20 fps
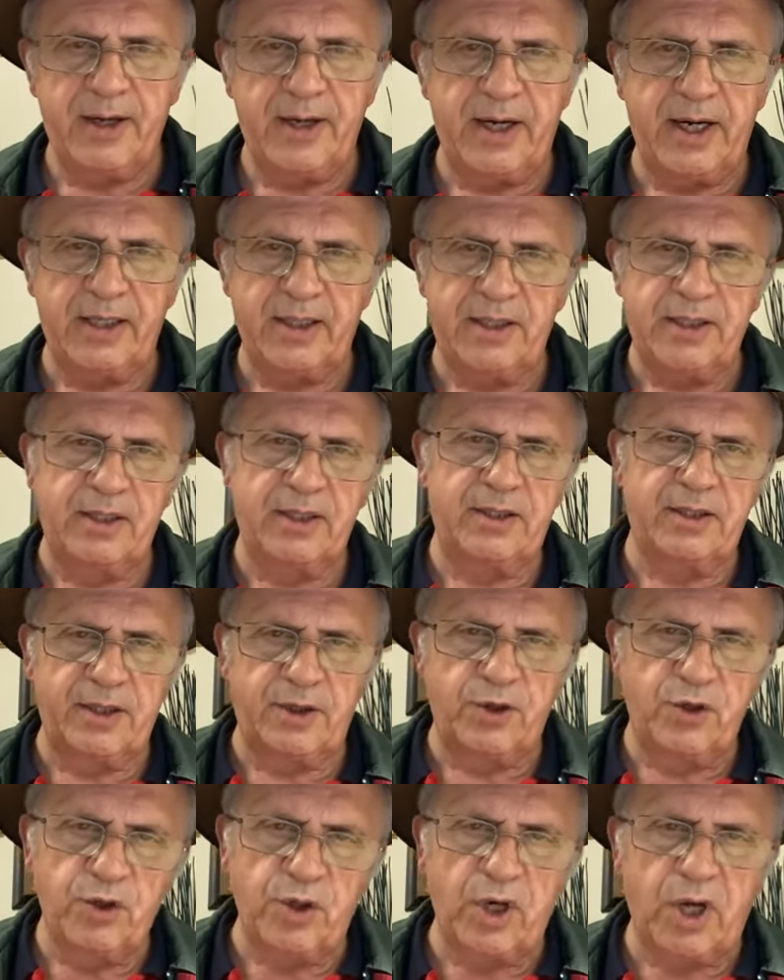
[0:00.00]
and the
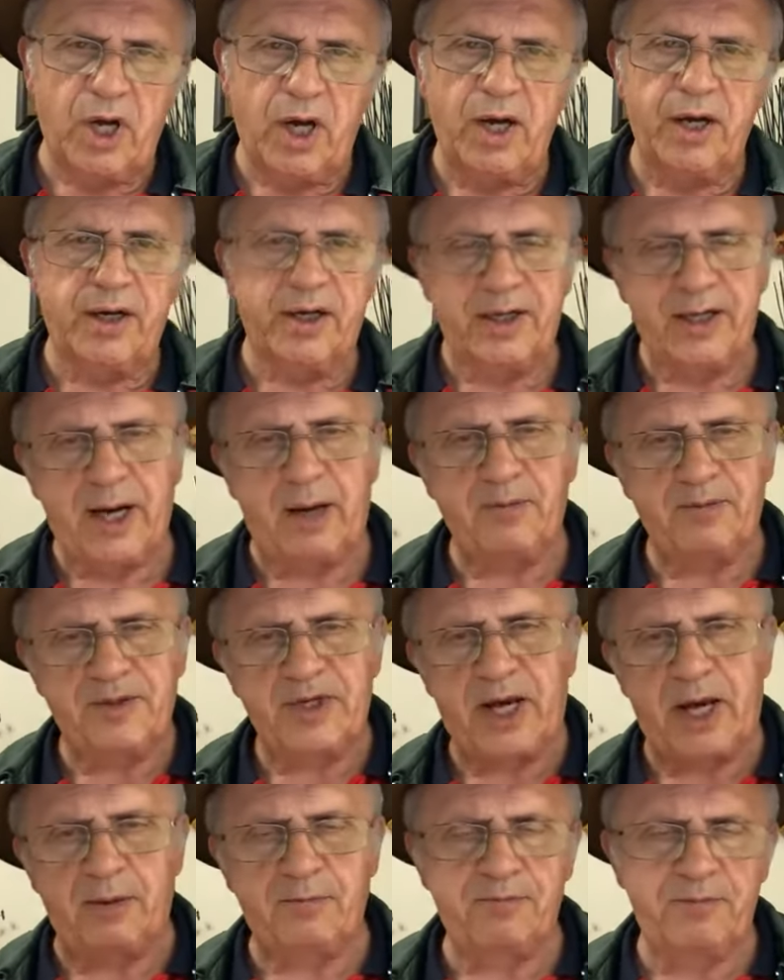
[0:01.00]
new lion comes
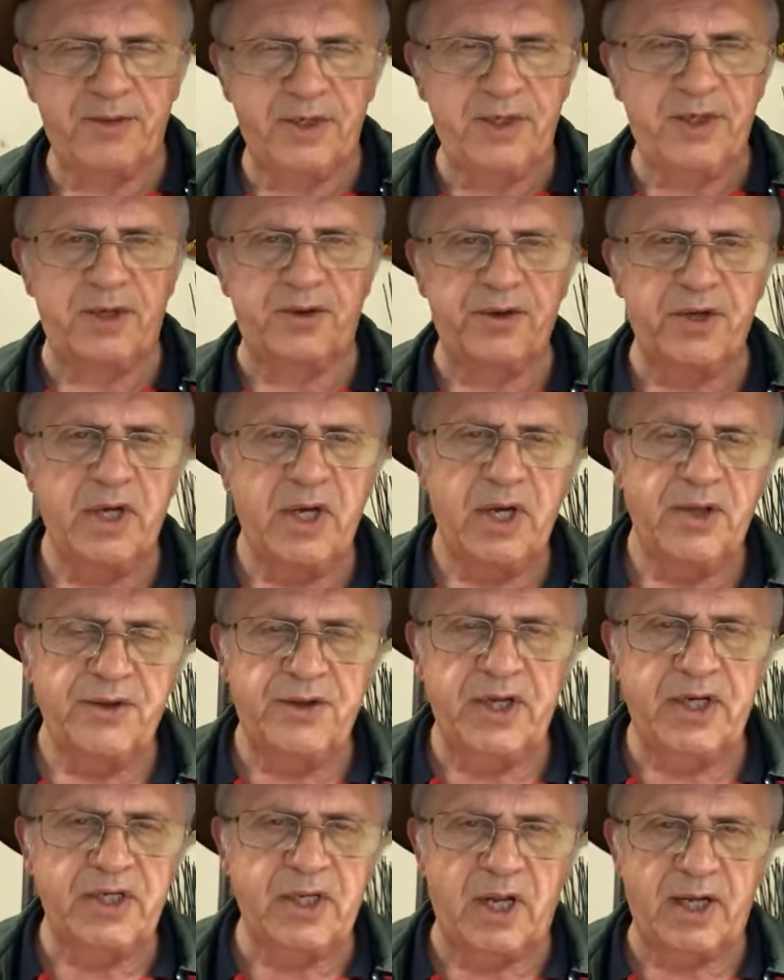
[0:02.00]
up, you know,
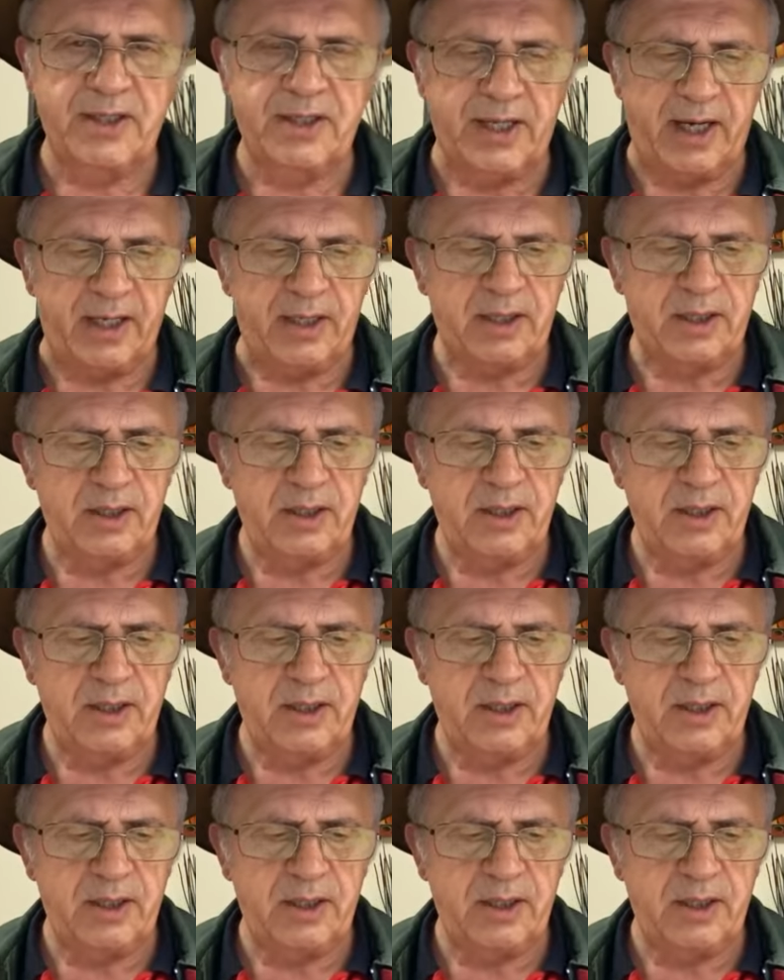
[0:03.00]
things like that.